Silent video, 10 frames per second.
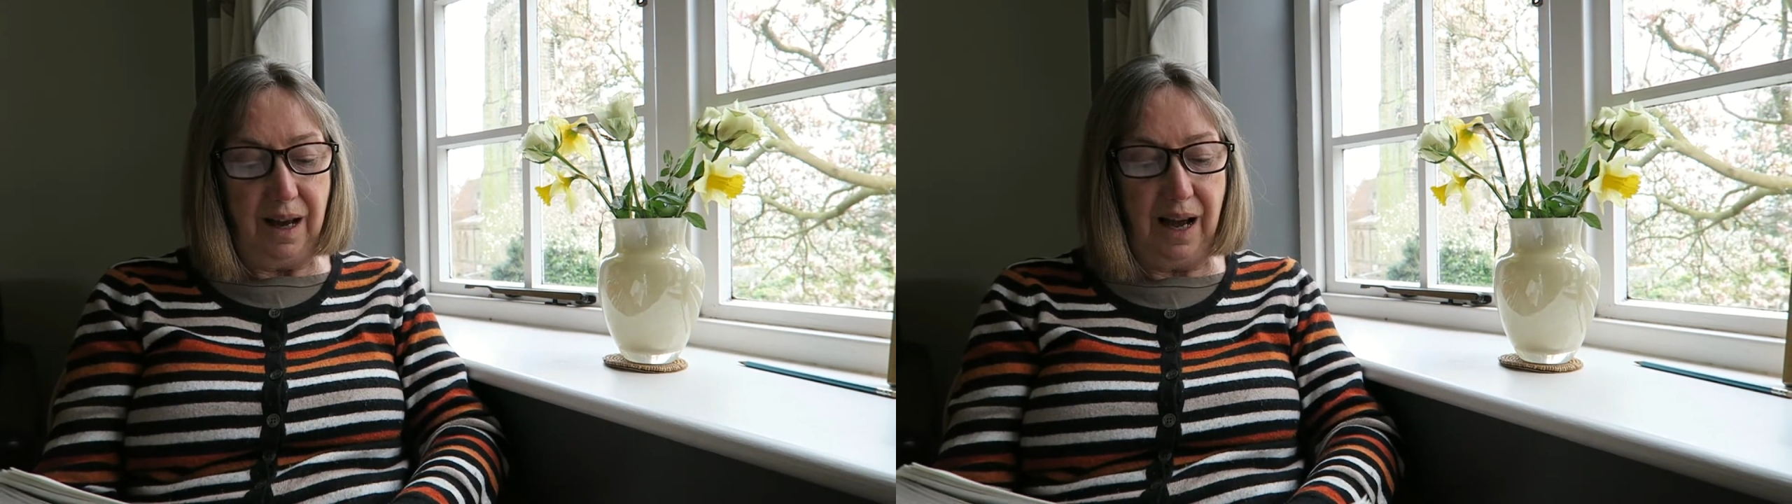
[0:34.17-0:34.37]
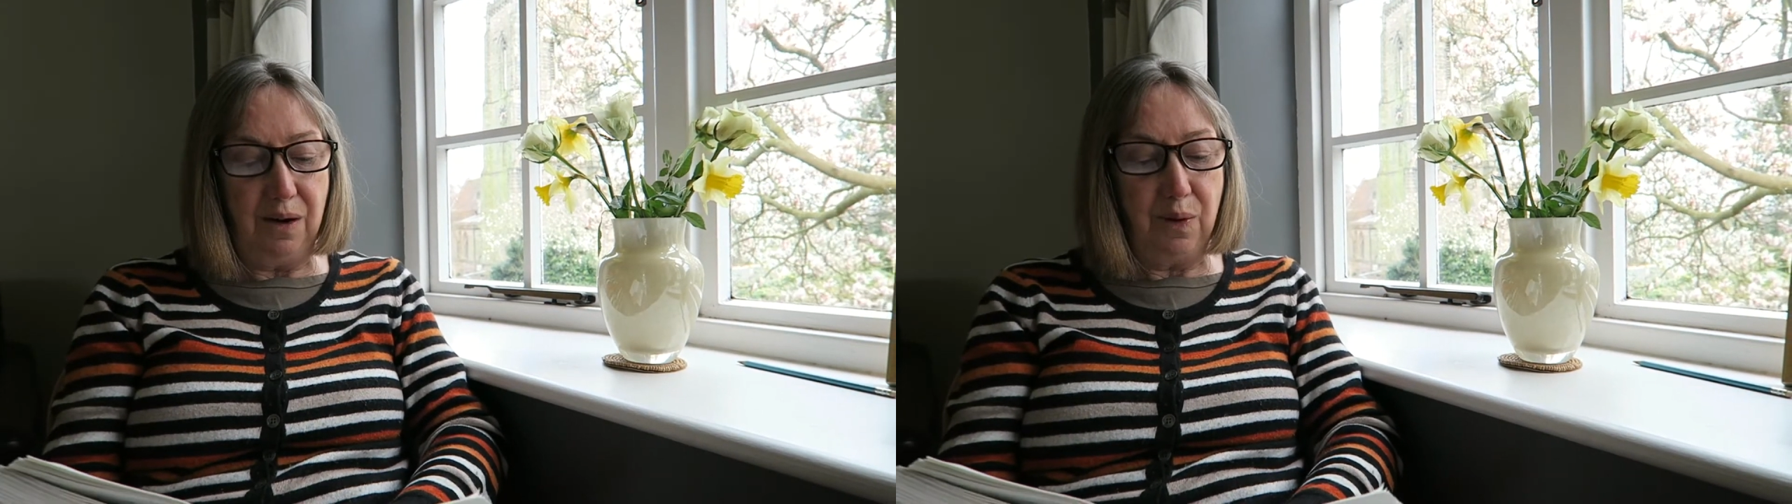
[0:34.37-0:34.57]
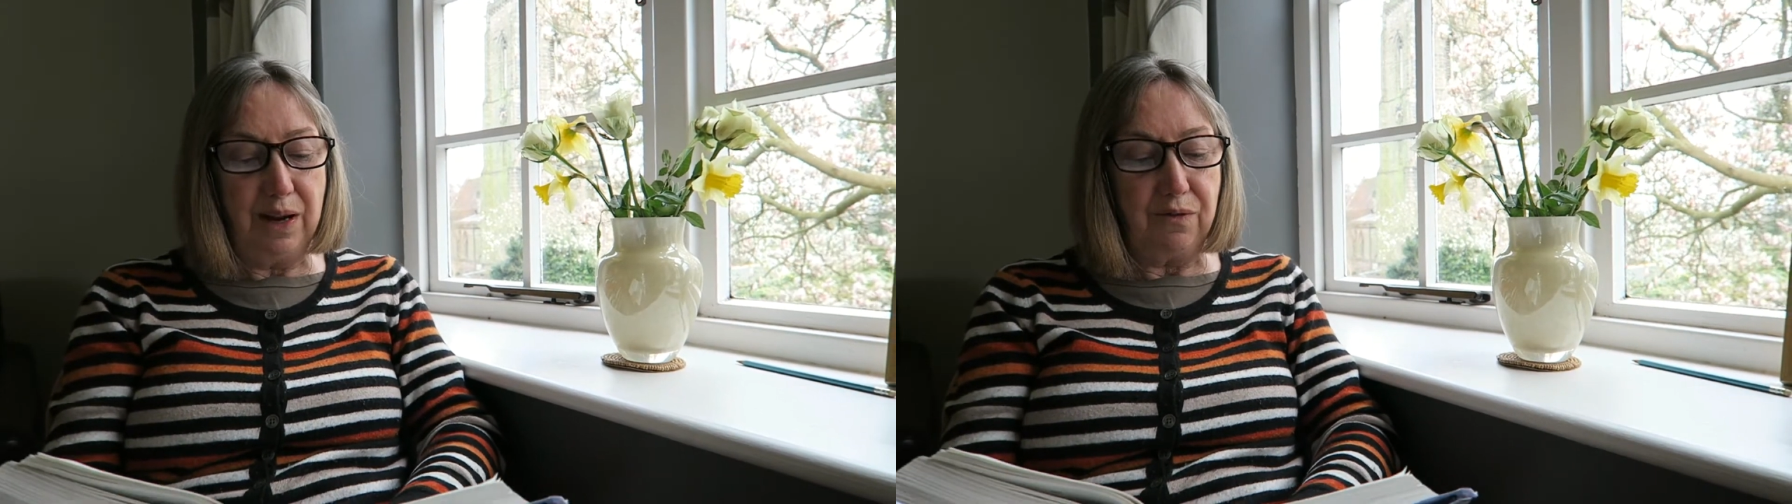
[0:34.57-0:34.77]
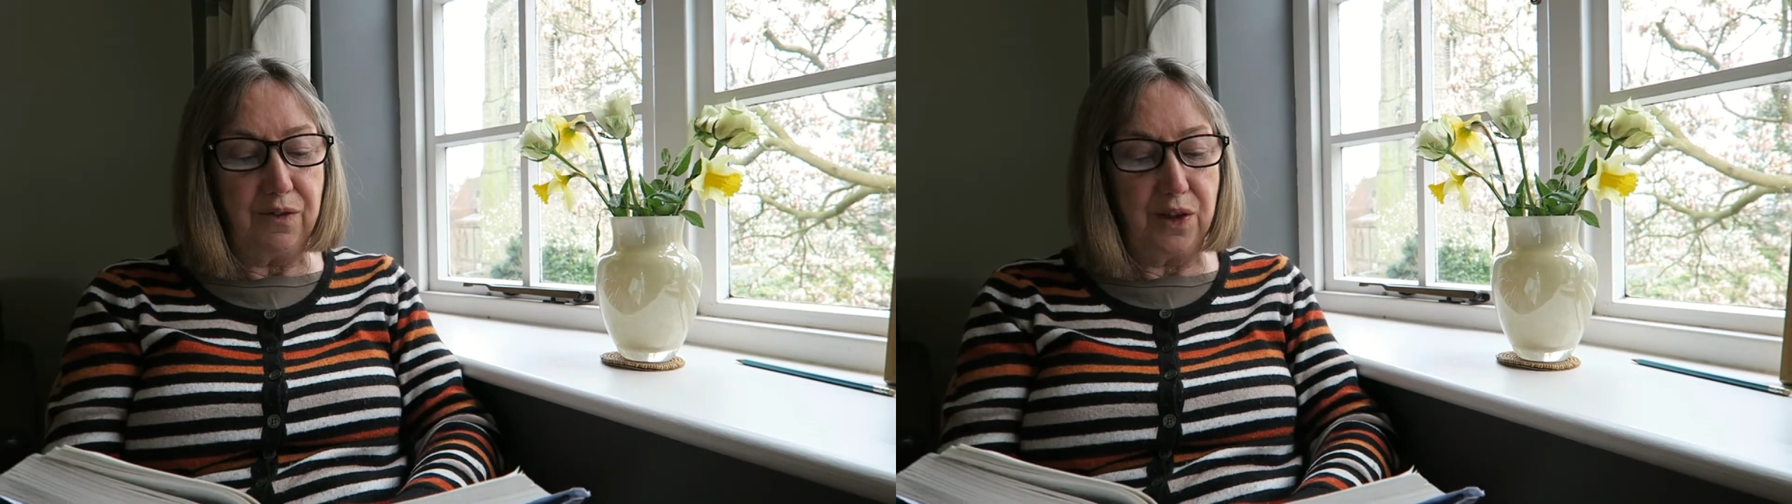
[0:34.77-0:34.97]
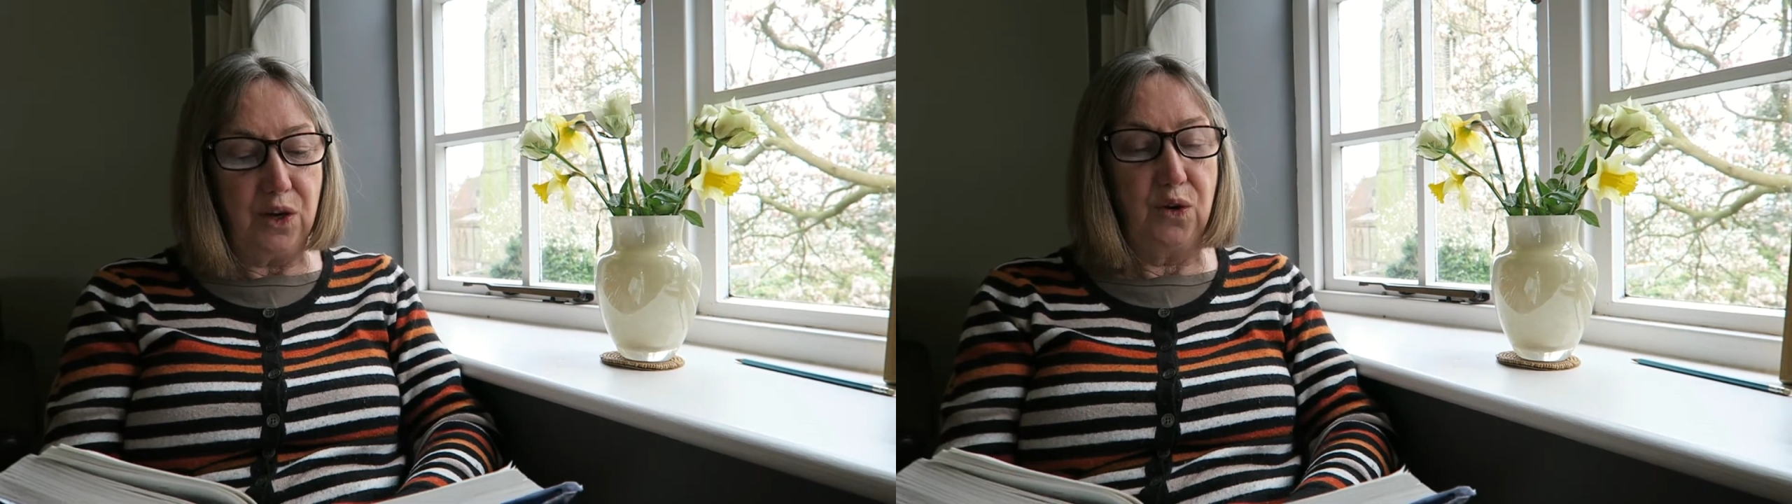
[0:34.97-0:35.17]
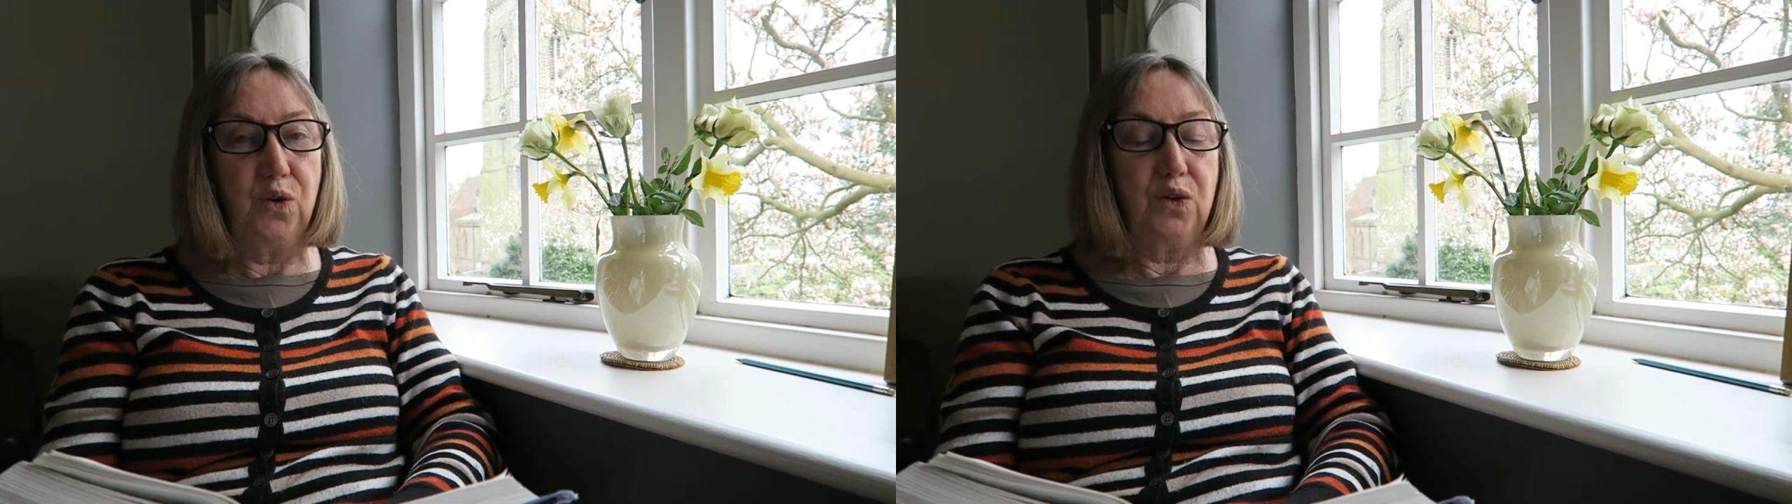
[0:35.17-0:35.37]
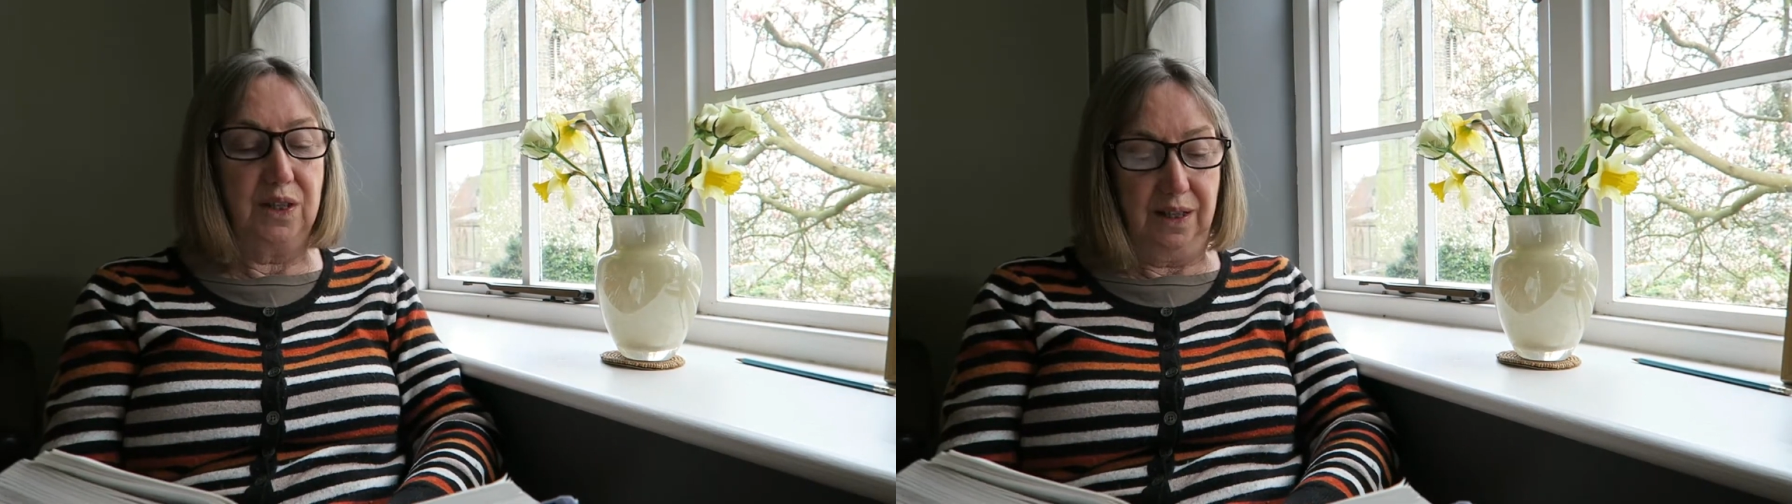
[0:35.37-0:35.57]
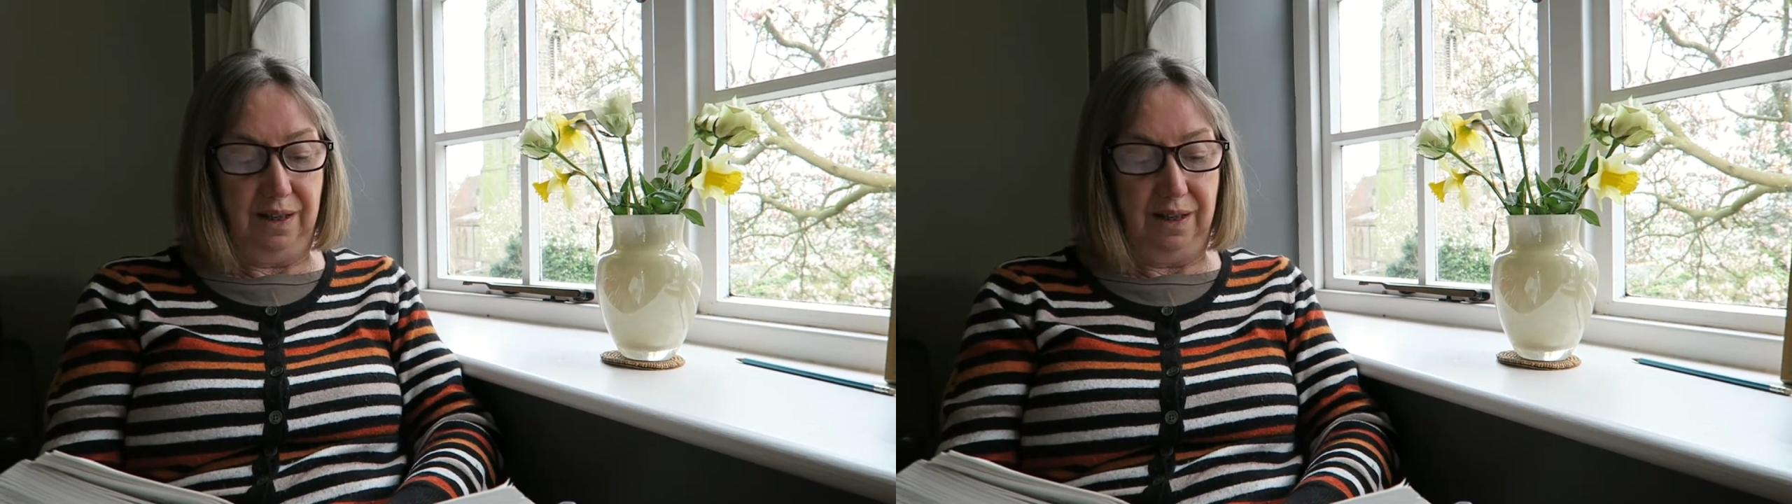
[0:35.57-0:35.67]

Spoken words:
I wait for the Lord.